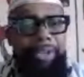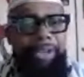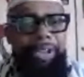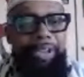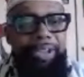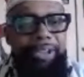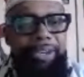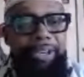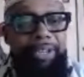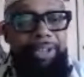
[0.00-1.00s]

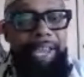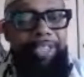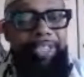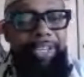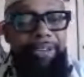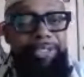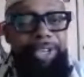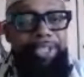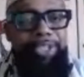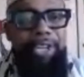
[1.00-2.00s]
HESI of
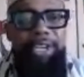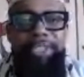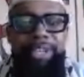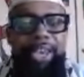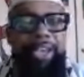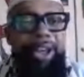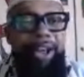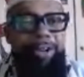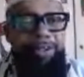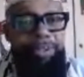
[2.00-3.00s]
just saying
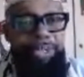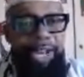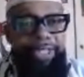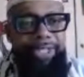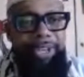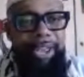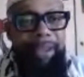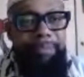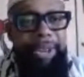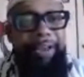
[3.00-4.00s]
Anku
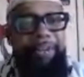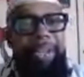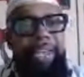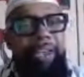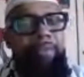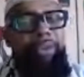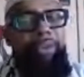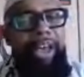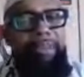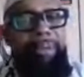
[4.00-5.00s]
Jasaneb. Now, it will
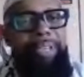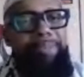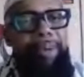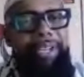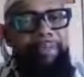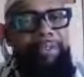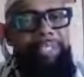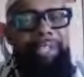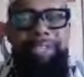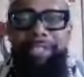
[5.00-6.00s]
not be as
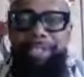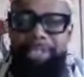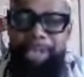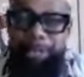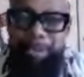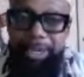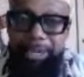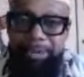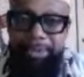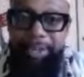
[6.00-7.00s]
magnificent because it's just me
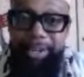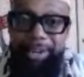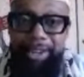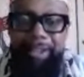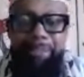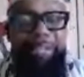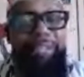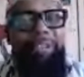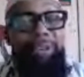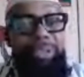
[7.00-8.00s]
doing it. But
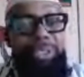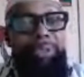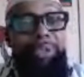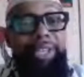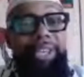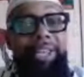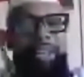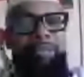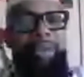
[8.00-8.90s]
usually we